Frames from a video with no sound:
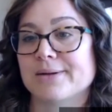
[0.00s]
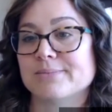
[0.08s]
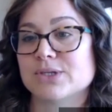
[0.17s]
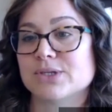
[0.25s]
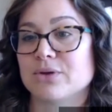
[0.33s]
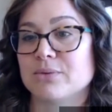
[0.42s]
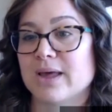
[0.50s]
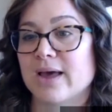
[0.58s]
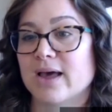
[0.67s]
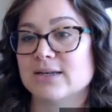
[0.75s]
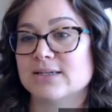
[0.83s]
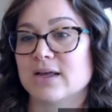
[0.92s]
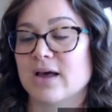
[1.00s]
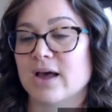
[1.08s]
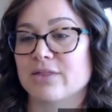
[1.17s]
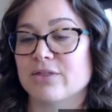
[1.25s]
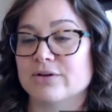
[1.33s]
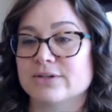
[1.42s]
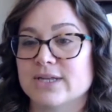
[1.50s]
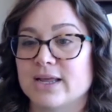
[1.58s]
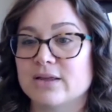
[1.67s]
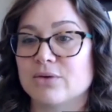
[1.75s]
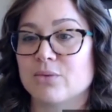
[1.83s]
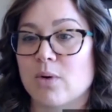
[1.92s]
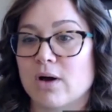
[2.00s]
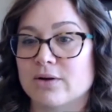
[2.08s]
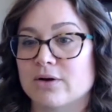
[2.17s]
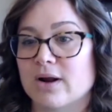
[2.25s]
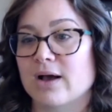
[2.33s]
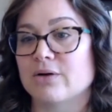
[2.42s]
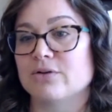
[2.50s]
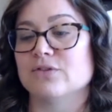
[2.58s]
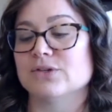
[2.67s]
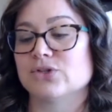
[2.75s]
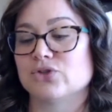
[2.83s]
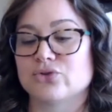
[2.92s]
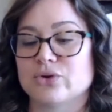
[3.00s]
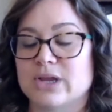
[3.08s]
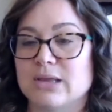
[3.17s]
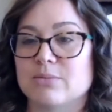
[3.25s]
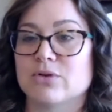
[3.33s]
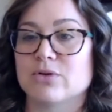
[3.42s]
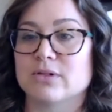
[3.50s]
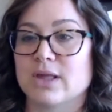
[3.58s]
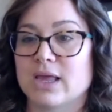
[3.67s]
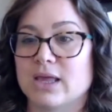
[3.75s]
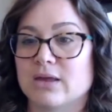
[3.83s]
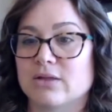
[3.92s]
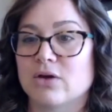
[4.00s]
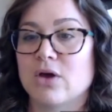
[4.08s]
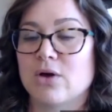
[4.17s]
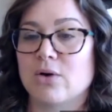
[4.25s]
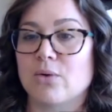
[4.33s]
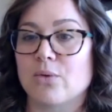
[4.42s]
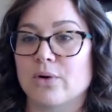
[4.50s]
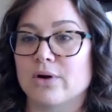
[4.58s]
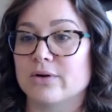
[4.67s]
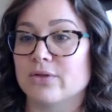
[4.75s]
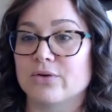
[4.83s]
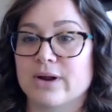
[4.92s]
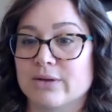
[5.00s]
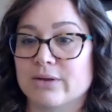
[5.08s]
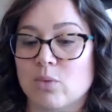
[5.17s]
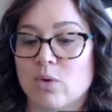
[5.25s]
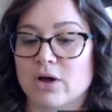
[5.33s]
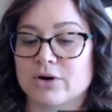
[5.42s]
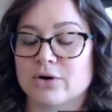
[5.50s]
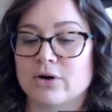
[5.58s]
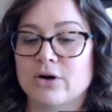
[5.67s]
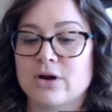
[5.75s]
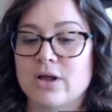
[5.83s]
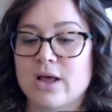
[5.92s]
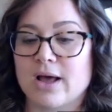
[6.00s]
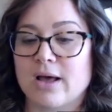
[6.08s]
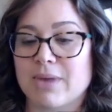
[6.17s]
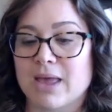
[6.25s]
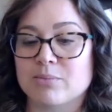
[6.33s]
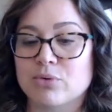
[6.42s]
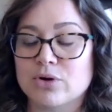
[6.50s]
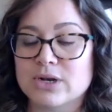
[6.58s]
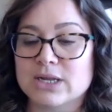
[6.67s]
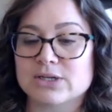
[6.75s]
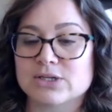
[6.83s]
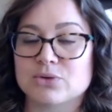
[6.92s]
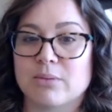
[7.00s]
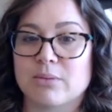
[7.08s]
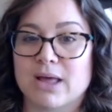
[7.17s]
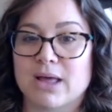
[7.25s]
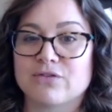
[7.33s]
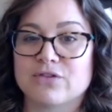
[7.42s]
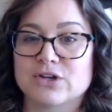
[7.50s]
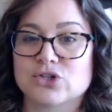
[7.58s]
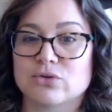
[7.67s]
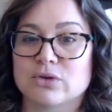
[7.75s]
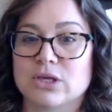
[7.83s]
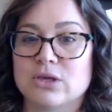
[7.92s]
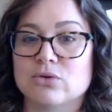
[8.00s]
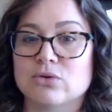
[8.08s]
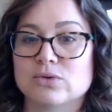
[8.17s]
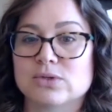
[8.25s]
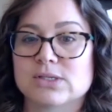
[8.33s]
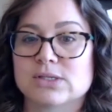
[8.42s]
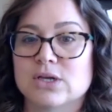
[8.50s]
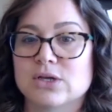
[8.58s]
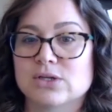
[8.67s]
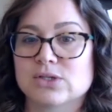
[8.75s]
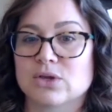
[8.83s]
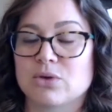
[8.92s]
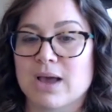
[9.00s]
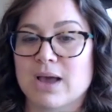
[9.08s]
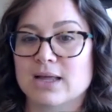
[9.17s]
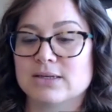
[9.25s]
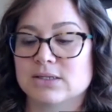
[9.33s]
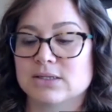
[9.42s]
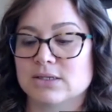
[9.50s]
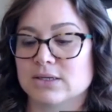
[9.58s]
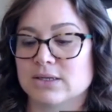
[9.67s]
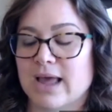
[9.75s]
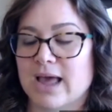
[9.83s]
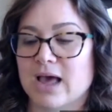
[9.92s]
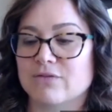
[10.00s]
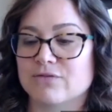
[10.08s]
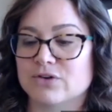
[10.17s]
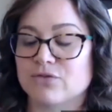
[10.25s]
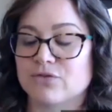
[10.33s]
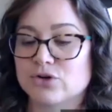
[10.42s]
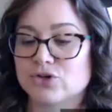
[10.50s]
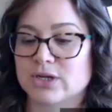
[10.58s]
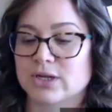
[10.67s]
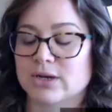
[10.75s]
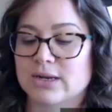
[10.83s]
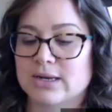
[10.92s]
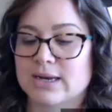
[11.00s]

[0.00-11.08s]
So you had to either take the water out of the stream or the lake or the groundwater and put it to a beneficial use. So you had to have diversion.